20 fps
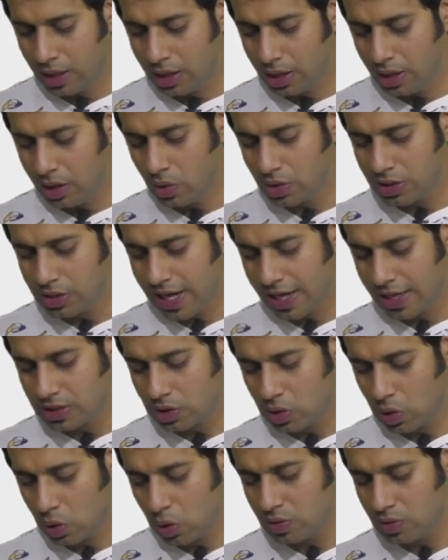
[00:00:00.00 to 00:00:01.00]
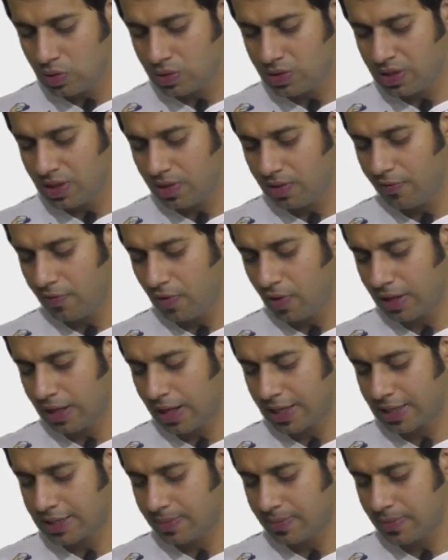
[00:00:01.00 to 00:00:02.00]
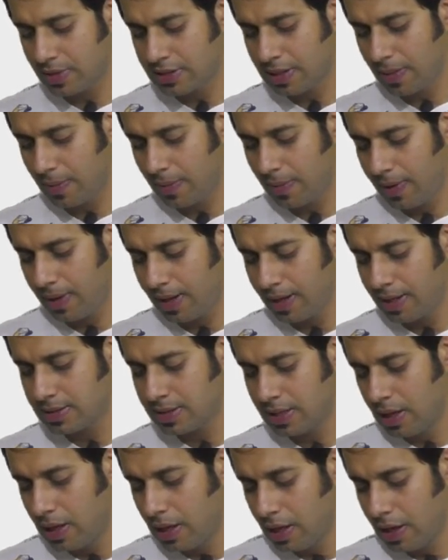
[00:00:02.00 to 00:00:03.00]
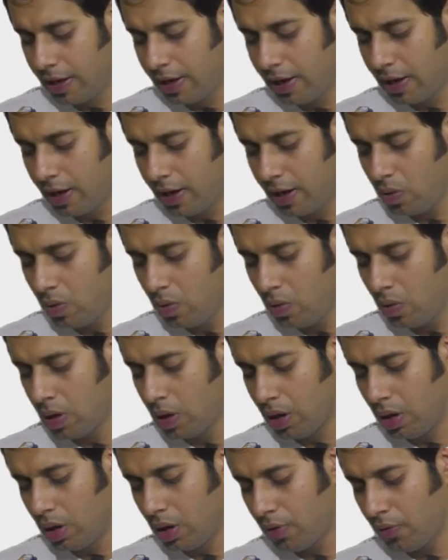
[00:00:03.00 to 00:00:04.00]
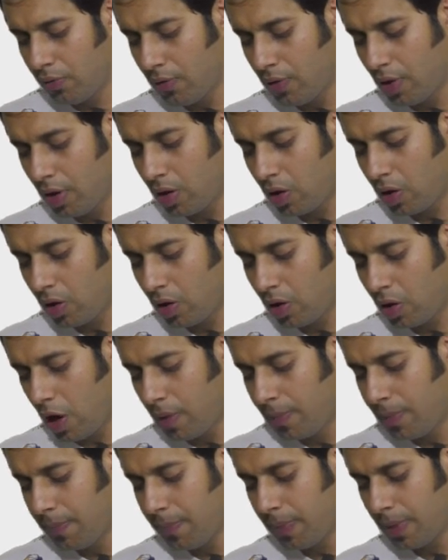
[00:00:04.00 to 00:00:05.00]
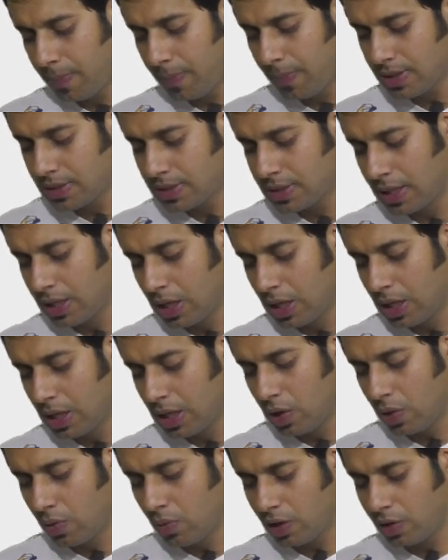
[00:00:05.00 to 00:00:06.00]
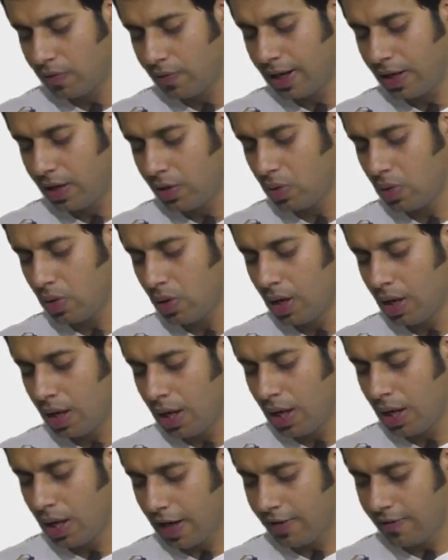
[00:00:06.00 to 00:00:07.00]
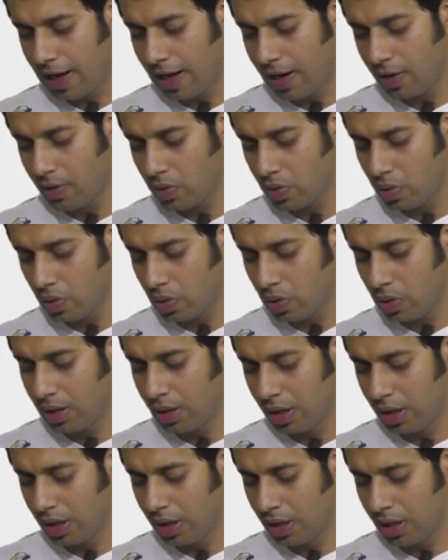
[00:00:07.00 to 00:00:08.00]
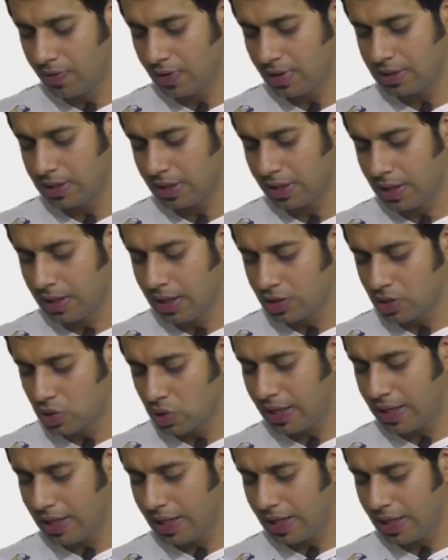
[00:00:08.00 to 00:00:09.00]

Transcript: used exclusively for taxable supplies. Now for common purpose, what will I do? I will have to reverse it. Should I